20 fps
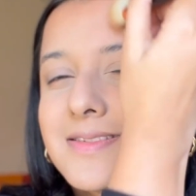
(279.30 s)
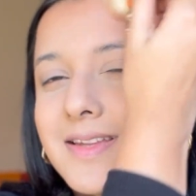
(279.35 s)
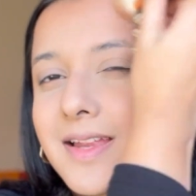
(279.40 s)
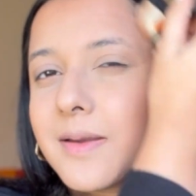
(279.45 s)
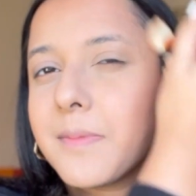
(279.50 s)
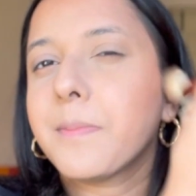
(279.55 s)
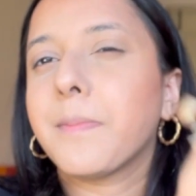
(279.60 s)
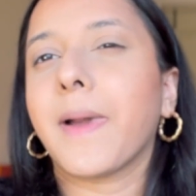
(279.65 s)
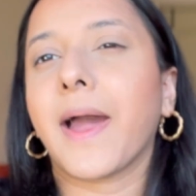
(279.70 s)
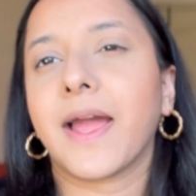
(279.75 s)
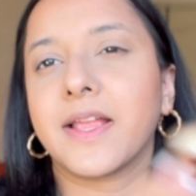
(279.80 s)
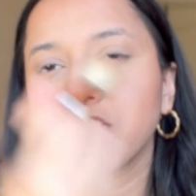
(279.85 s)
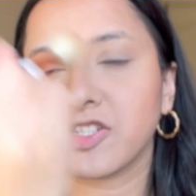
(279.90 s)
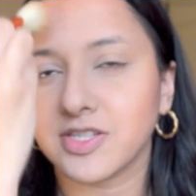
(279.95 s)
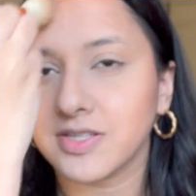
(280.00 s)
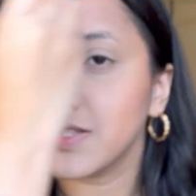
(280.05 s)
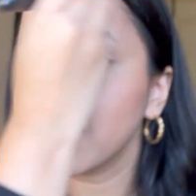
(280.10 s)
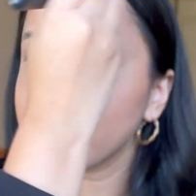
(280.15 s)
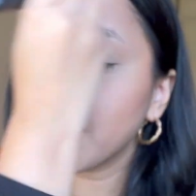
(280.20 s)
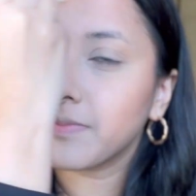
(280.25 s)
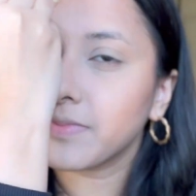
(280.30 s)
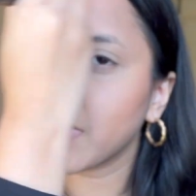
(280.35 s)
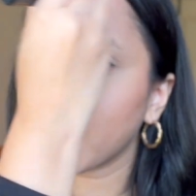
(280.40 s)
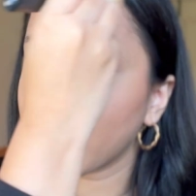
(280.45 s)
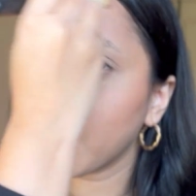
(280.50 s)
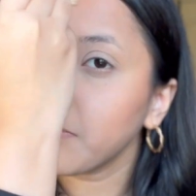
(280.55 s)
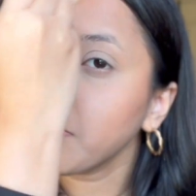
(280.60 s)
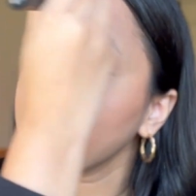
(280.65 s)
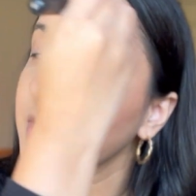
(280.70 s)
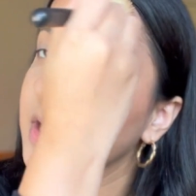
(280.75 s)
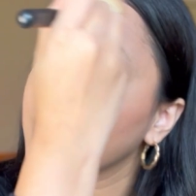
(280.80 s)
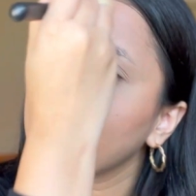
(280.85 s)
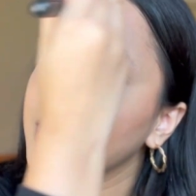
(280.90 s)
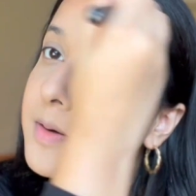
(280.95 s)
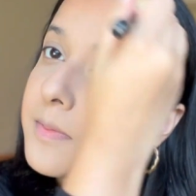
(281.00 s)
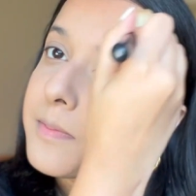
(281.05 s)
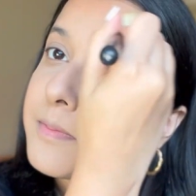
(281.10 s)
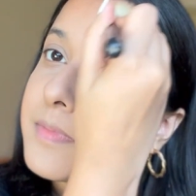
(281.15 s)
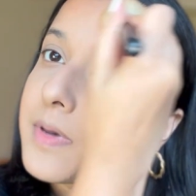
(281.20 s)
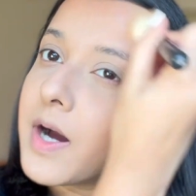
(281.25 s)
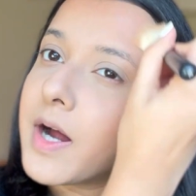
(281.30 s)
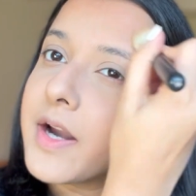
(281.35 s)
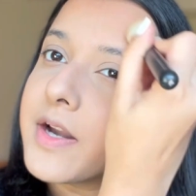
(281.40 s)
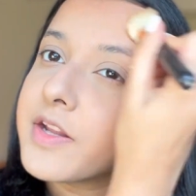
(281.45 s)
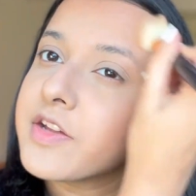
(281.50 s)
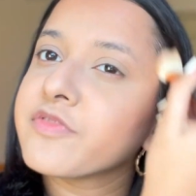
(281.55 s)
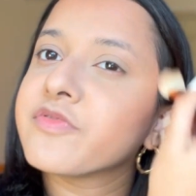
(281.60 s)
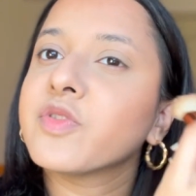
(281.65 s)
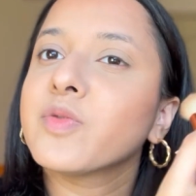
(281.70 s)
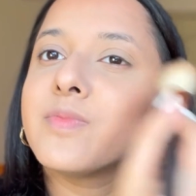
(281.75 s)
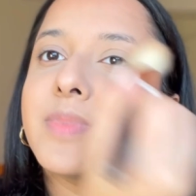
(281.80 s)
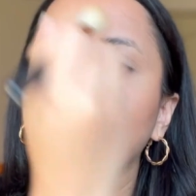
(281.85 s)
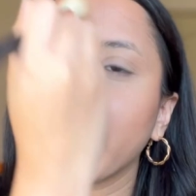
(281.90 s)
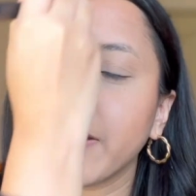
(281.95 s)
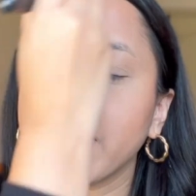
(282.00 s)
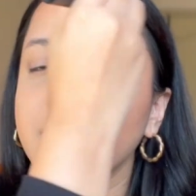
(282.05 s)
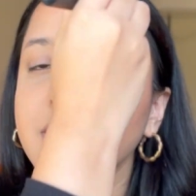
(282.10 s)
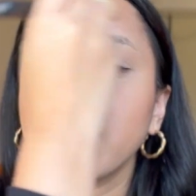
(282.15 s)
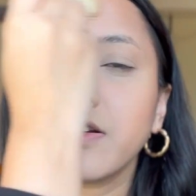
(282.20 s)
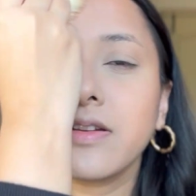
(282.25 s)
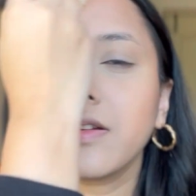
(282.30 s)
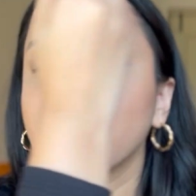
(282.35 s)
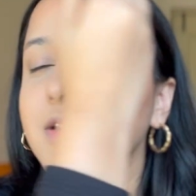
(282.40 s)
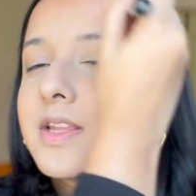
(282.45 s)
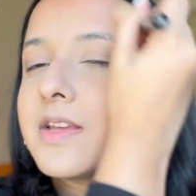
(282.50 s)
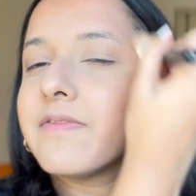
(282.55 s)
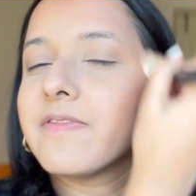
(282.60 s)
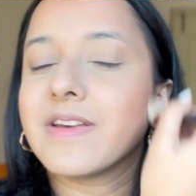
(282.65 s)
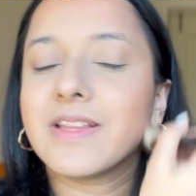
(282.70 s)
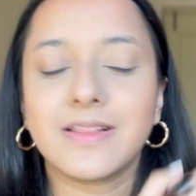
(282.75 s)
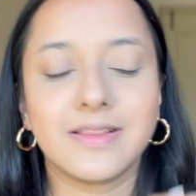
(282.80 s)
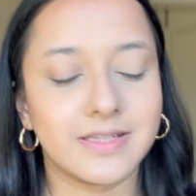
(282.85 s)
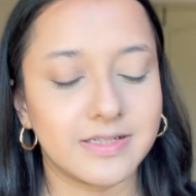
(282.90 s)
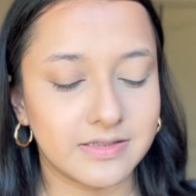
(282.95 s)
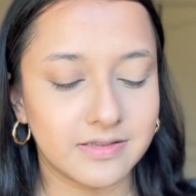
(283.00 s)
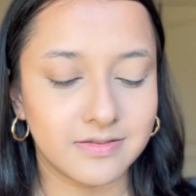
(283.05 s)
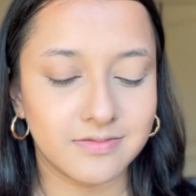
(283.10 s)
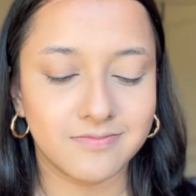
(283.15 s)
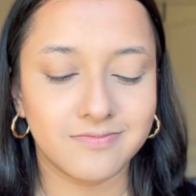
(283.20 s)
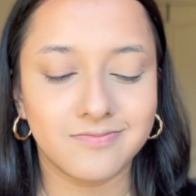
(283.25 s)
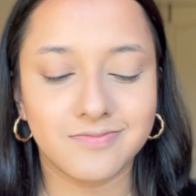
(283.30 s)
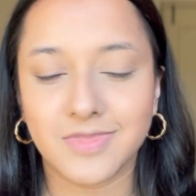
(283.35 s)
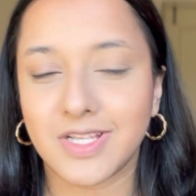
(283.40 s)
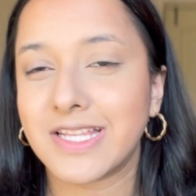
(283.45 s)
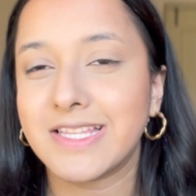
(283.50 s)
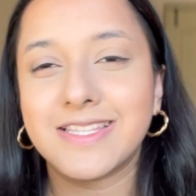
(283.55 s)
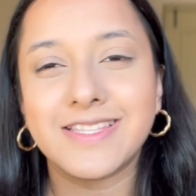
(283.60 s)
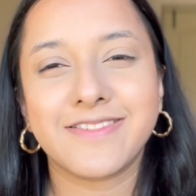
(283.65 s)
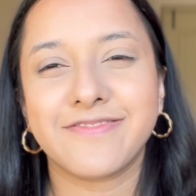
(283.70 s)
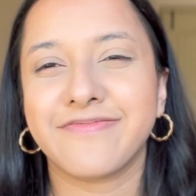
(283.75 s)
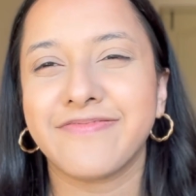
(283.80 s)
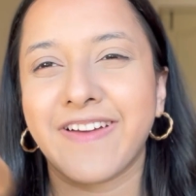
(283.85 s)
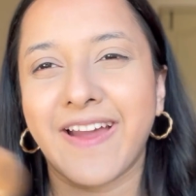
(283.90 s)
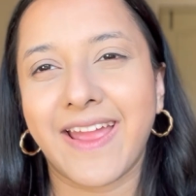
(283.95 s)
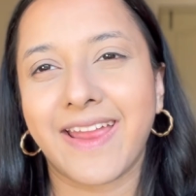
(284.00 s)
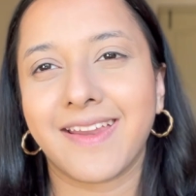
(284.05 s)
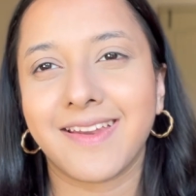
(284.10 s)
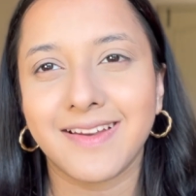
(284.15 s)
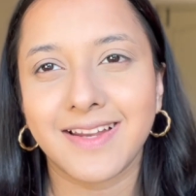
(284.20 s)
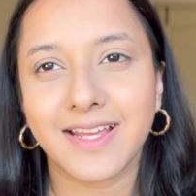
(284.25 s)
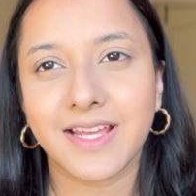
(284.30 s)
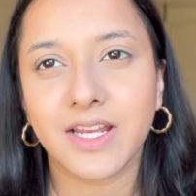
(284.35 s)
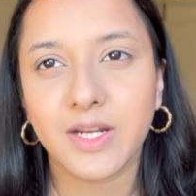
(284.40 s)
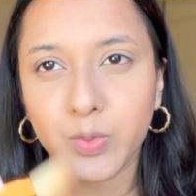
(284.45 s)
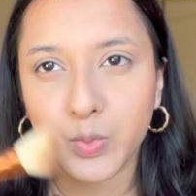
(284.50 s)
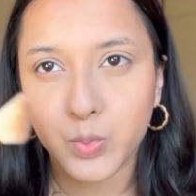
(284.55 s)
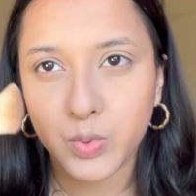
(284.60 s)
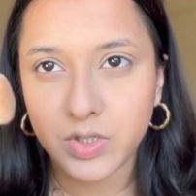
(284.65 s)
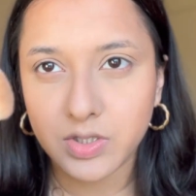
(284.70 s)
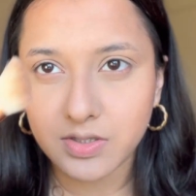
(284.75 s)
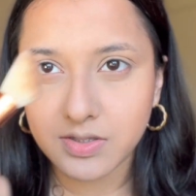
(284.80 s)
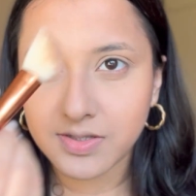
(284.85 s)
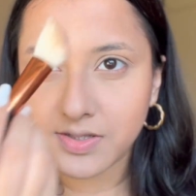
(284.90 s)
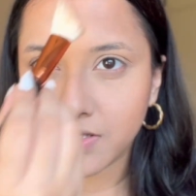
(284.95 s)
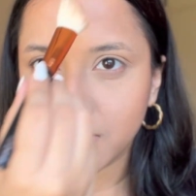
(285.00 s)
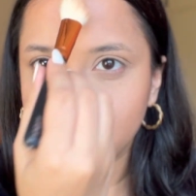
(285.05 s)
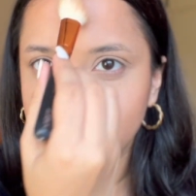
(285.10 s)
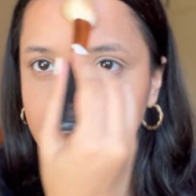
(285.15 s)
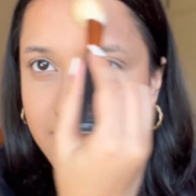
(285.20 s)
get patchy sometime, but if you blend it really well, then it's fine, like it works.